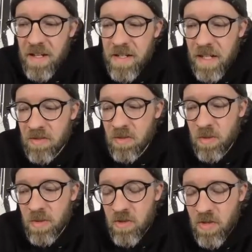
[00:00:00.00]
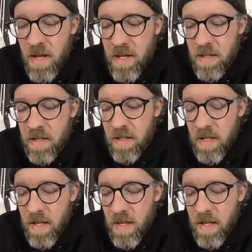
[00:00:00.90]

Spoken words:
next to a train.